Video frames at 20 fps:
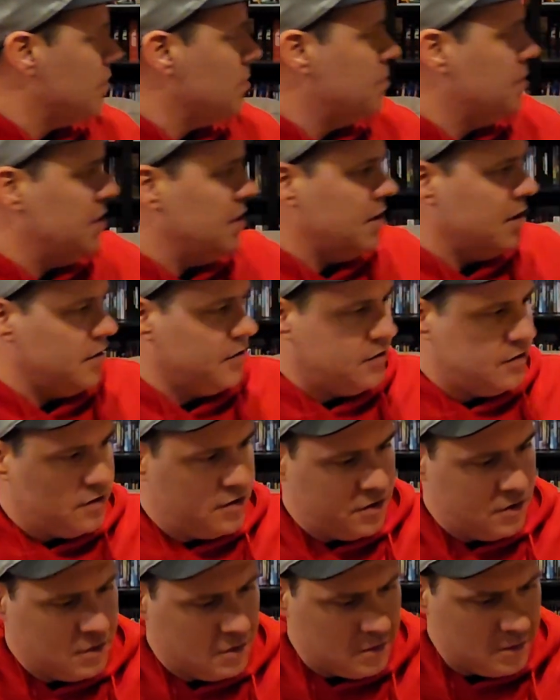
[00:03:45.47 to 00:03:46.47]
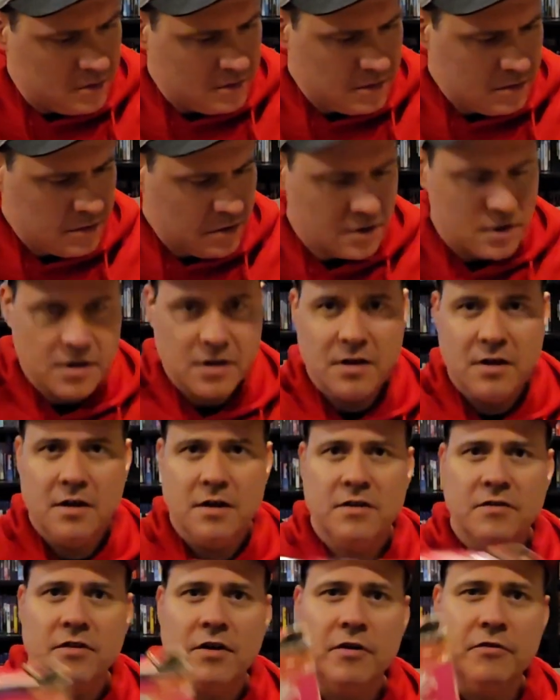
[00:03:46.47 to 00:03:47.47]
PS2.
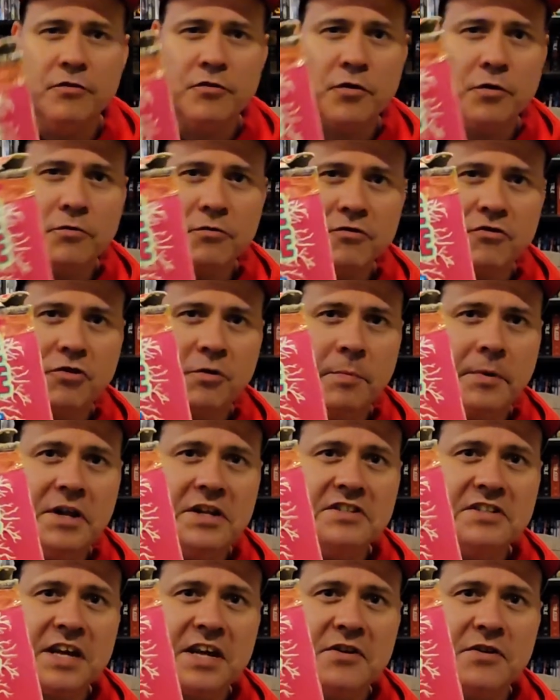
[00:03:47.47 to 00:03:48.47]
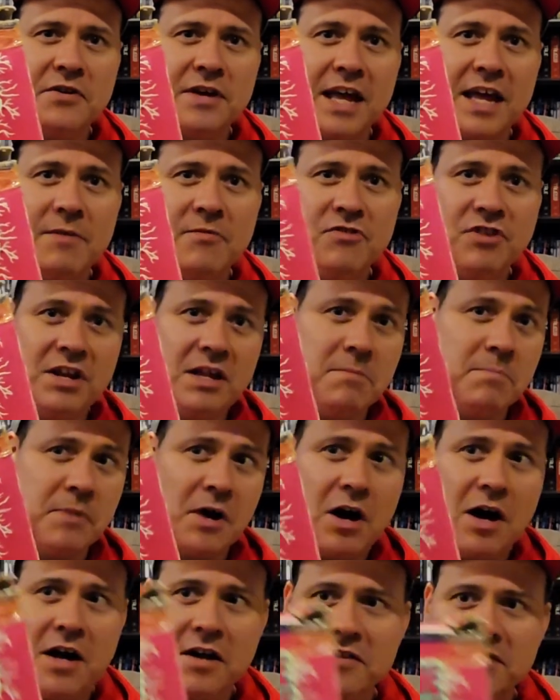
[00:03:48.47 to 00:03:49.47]
So Super Nintendo Game Genie
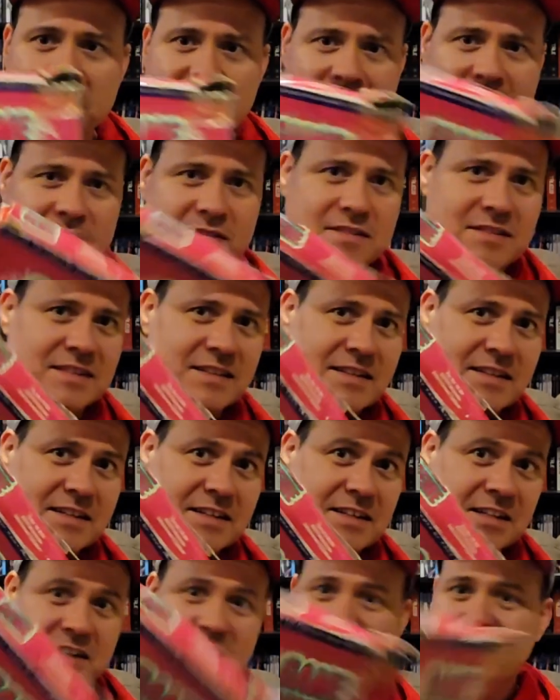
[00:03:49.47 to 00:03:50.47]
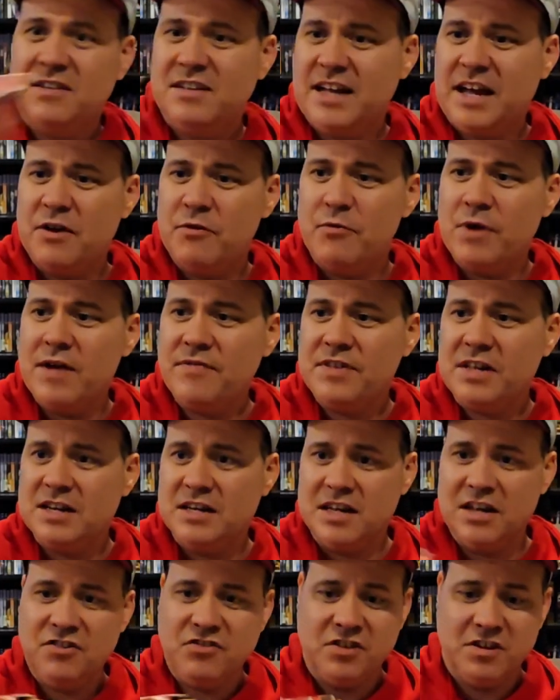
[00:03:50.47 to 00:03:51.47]
box. Kind of rough
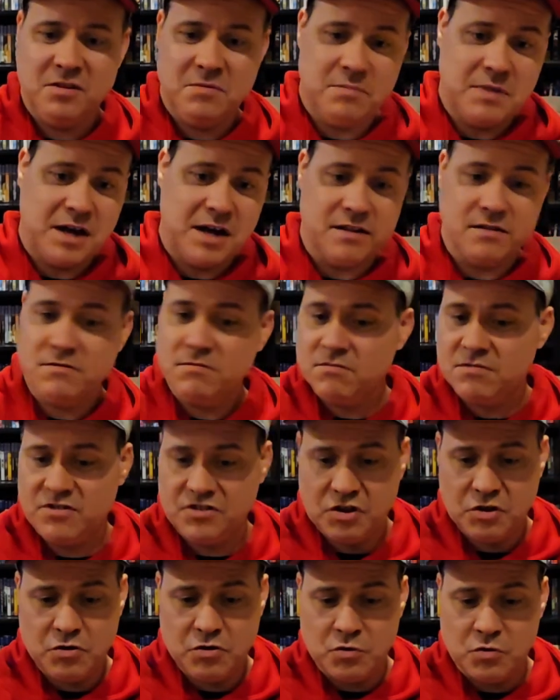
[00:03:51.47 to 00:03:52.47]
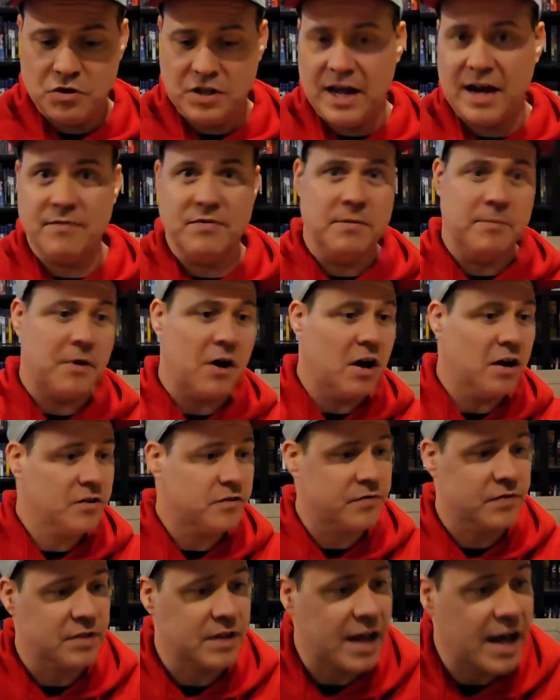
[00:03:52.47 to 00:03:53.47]
condition, but still cool to have the box
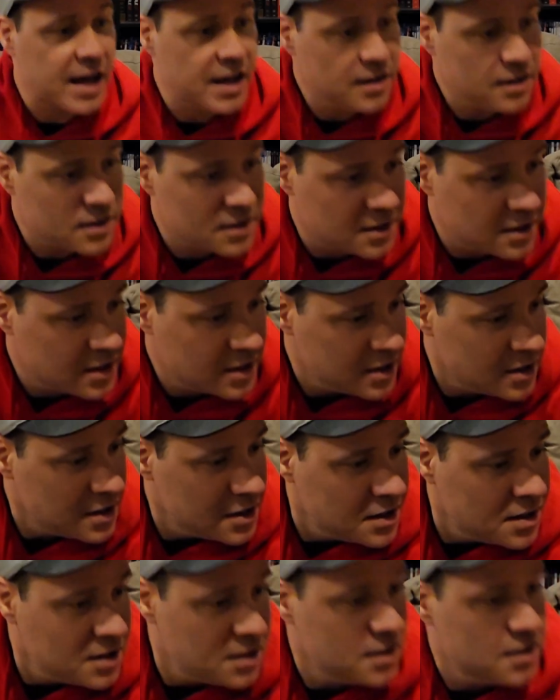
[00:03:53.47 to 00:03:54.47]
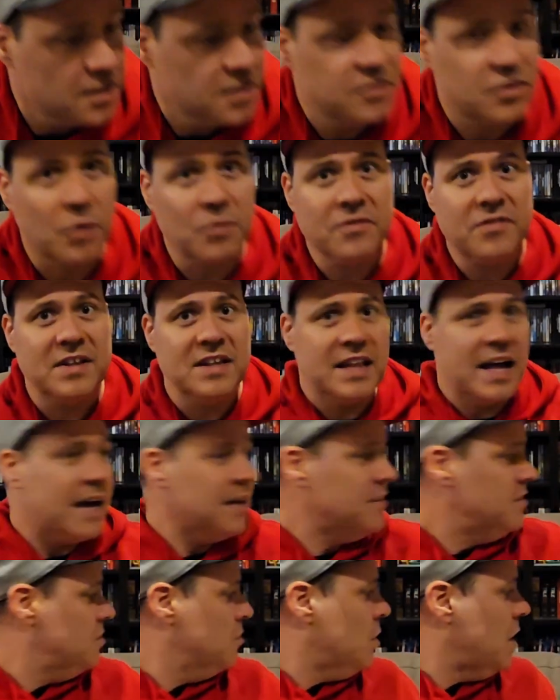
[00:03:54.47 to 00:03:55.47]
for that. Don't see
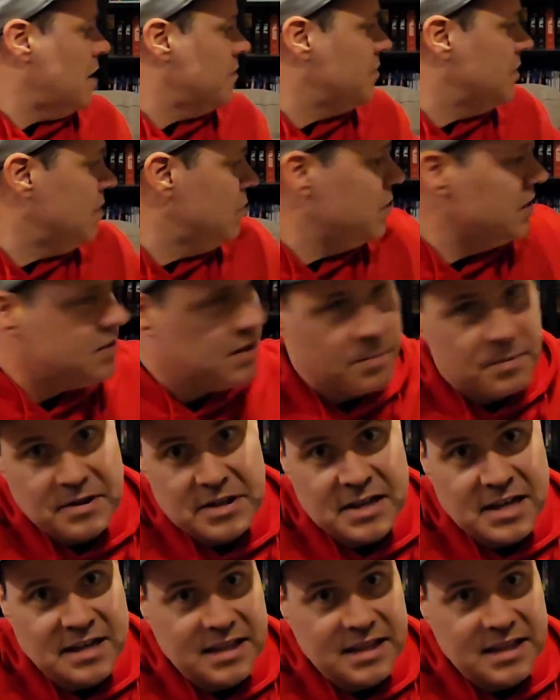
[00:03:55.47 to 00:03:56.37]
that too often. We typically get